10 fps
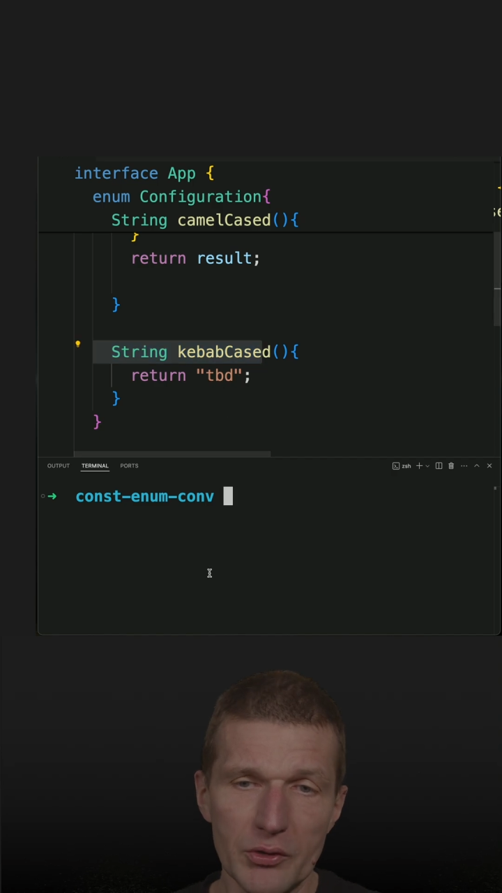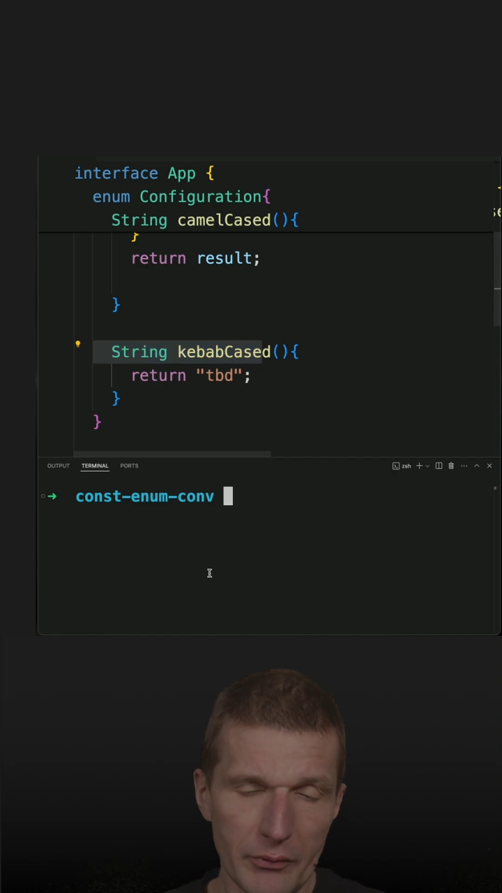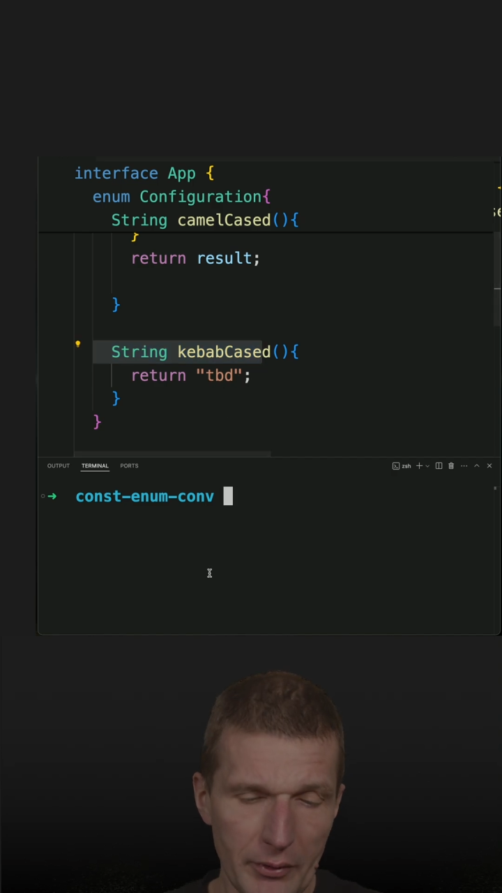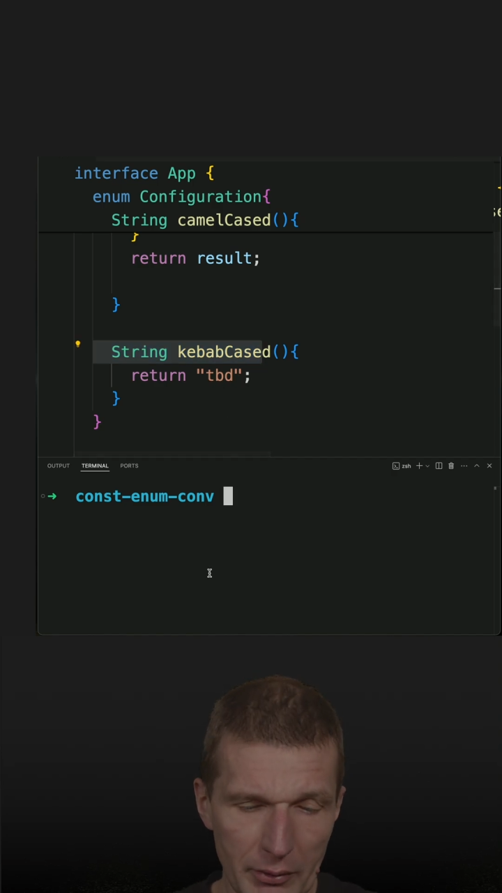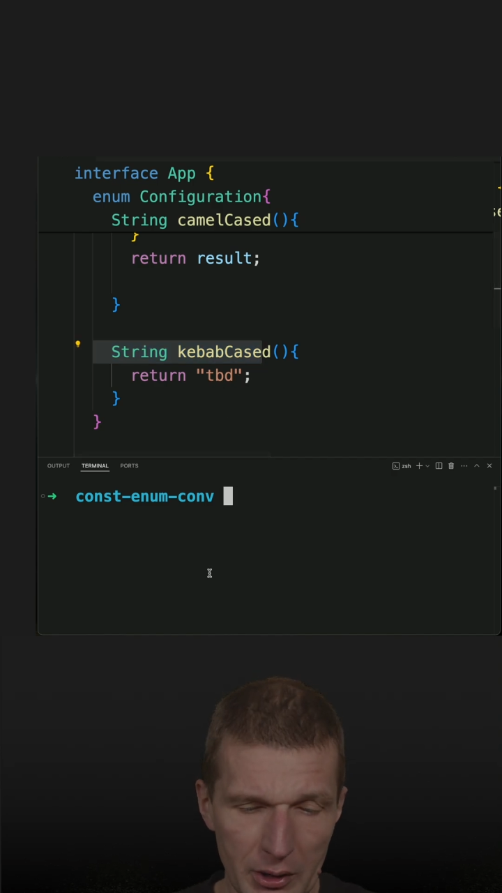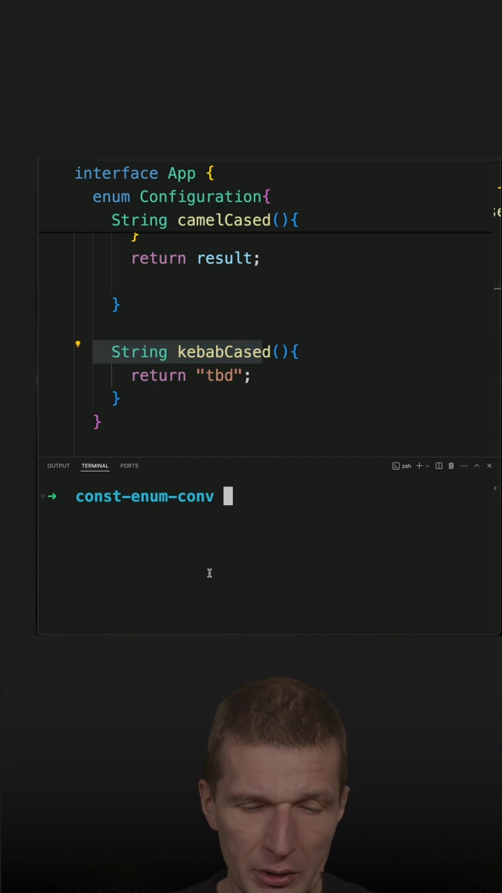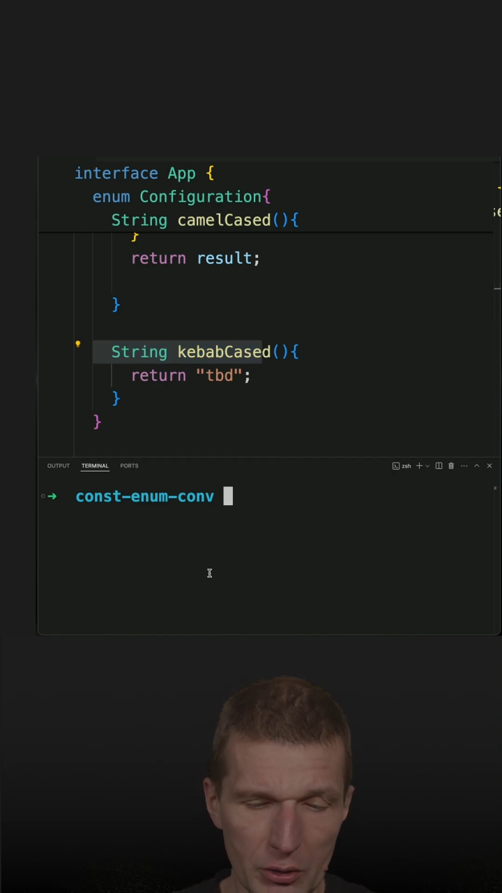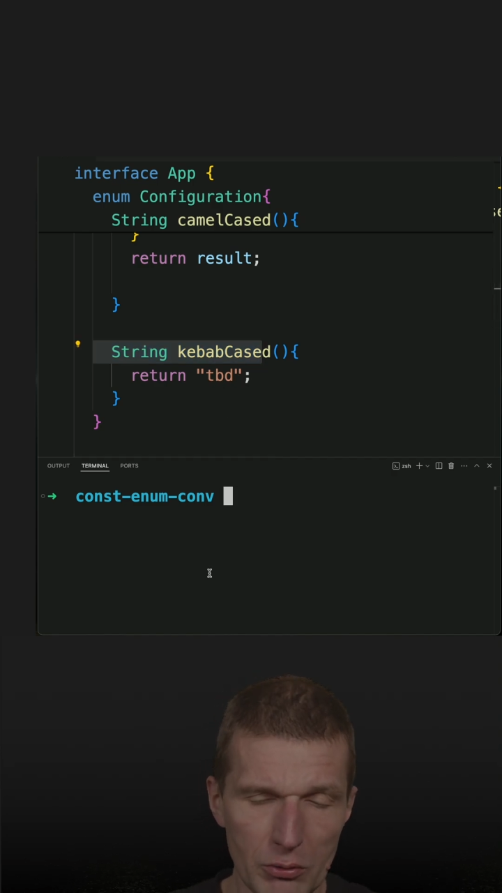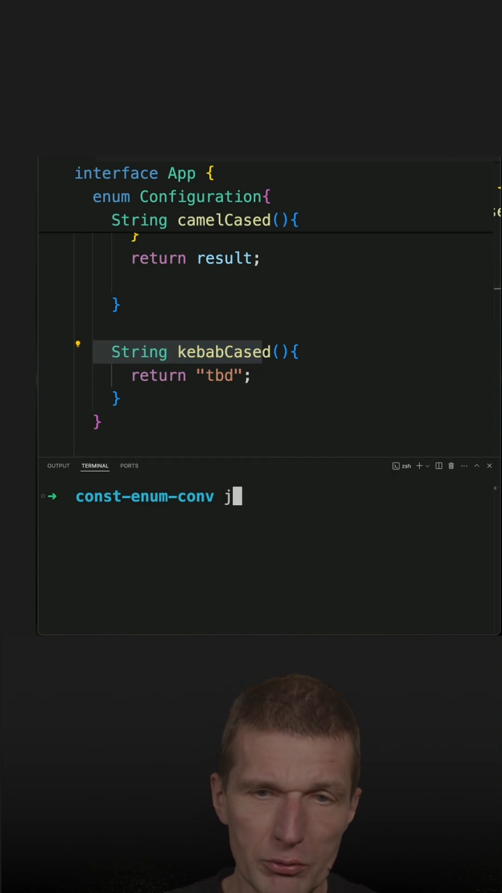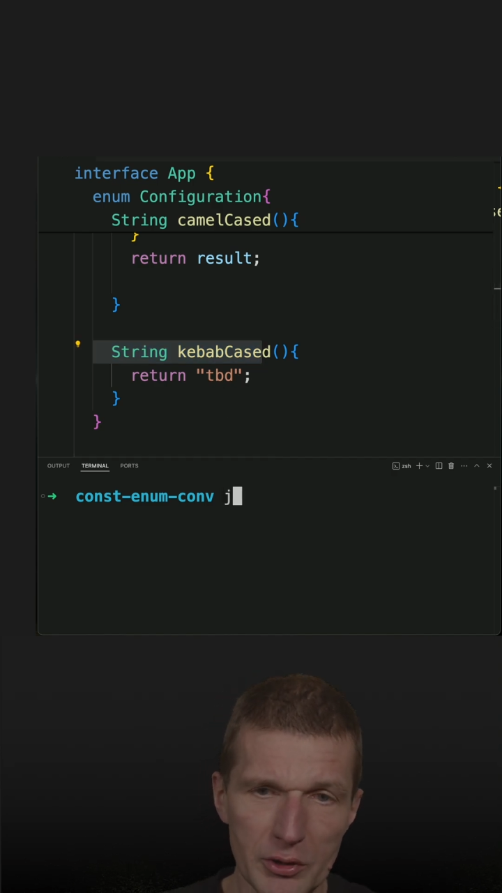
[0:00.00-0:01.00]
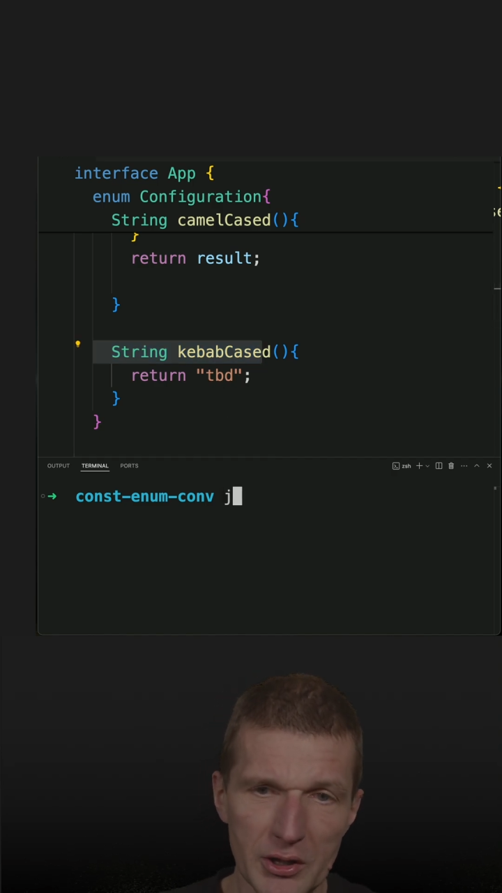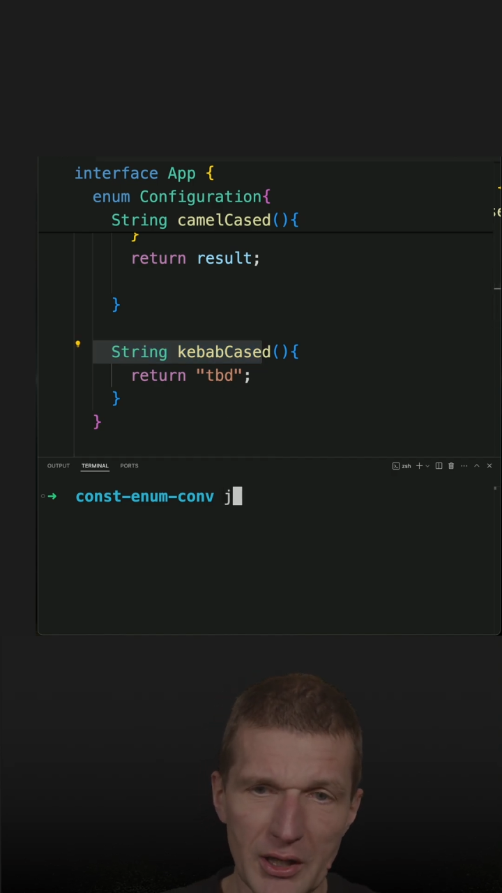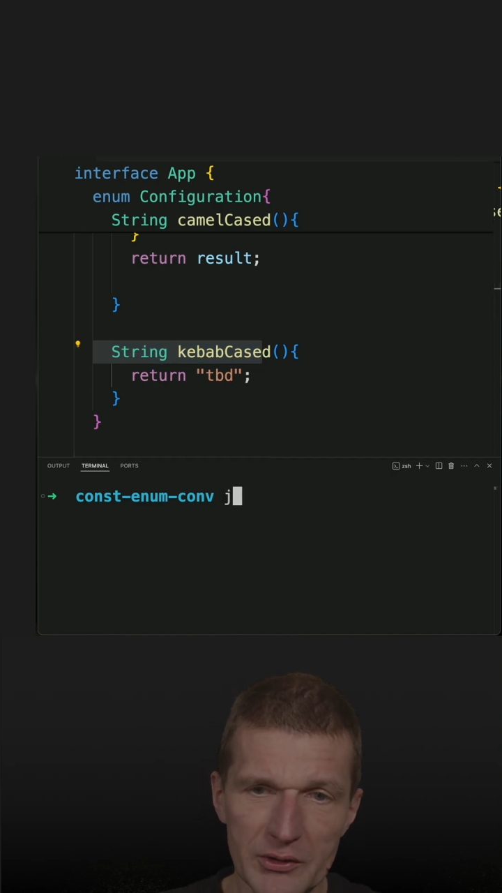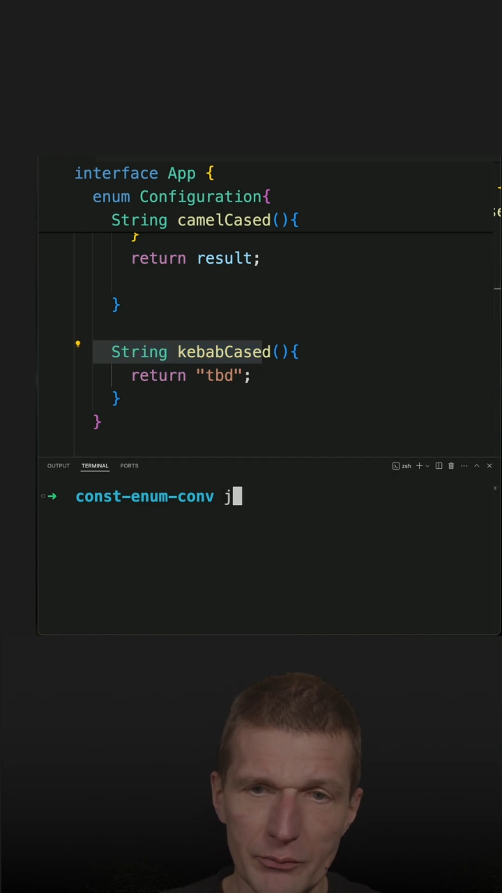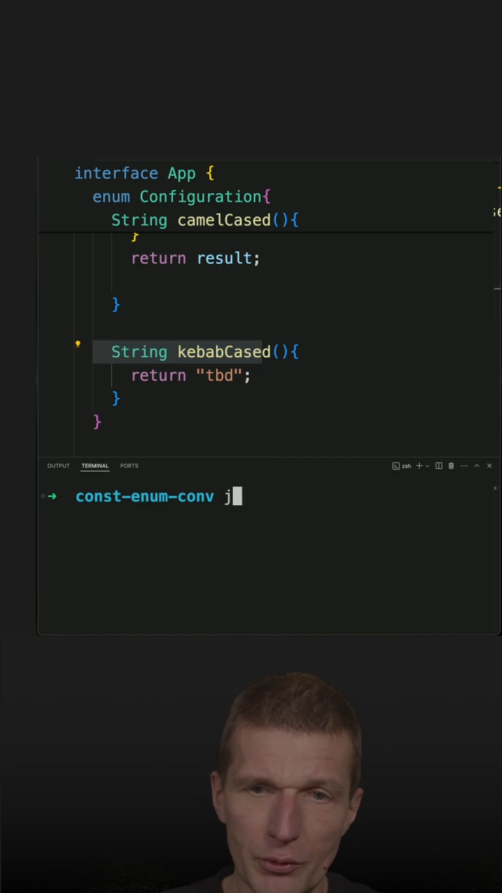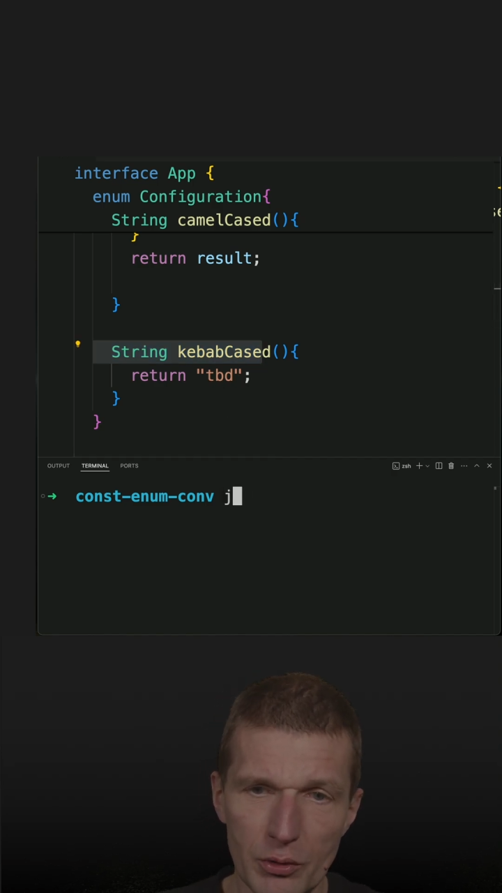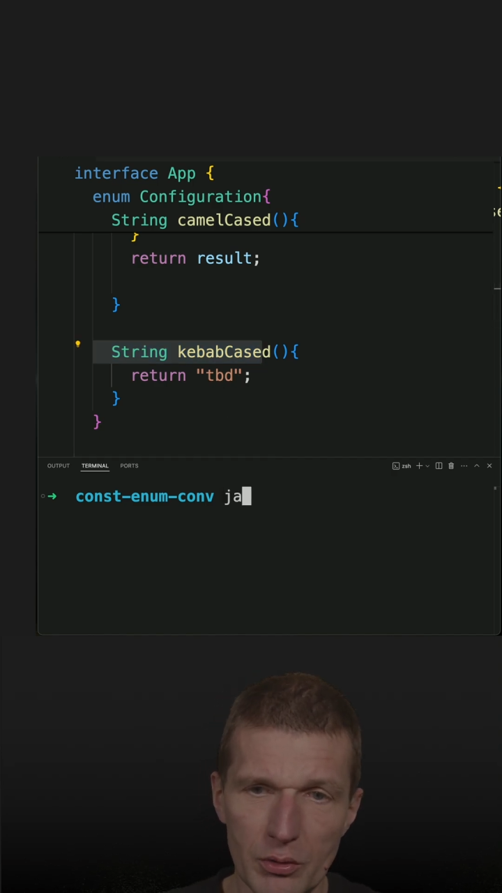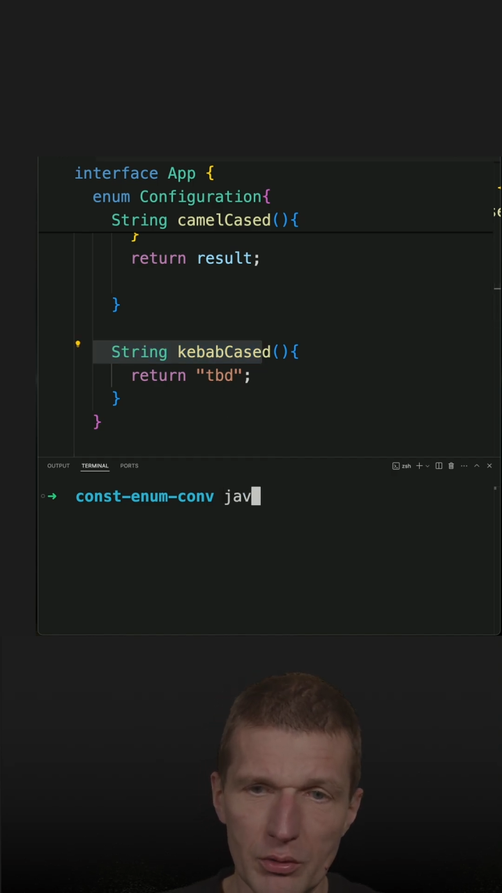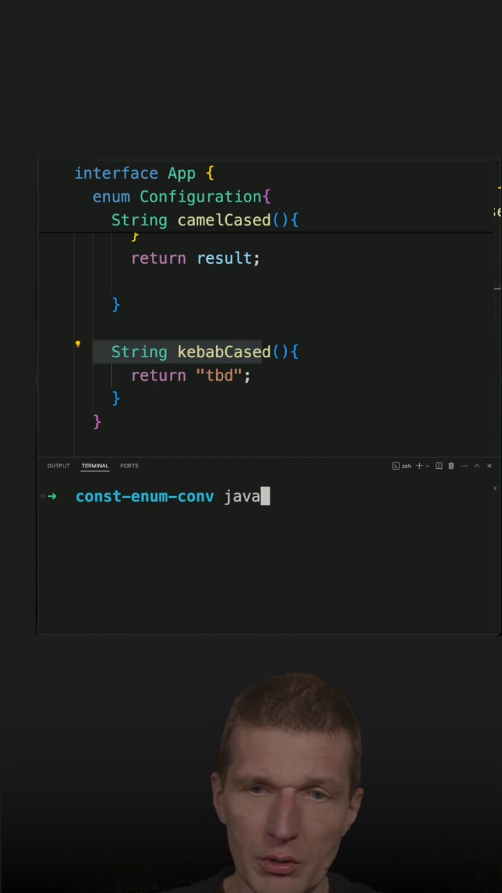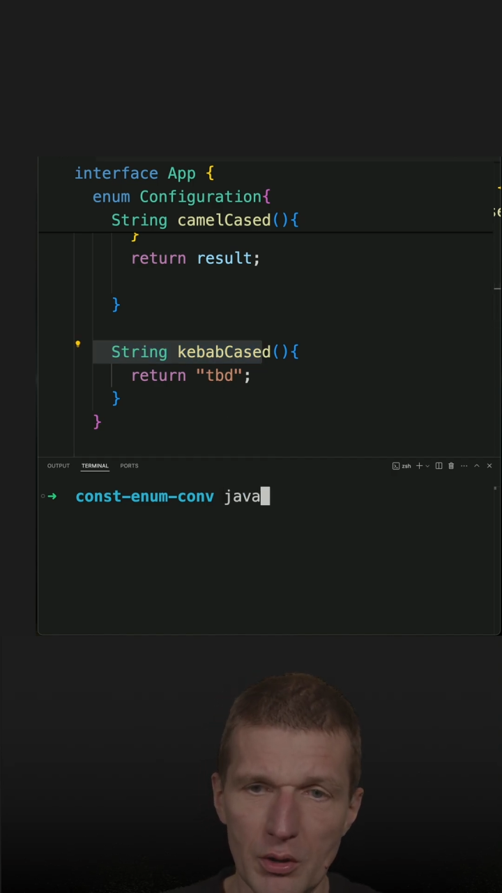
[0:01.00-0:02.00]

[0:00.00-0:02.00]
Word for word: So if I run the code, it doesn't work,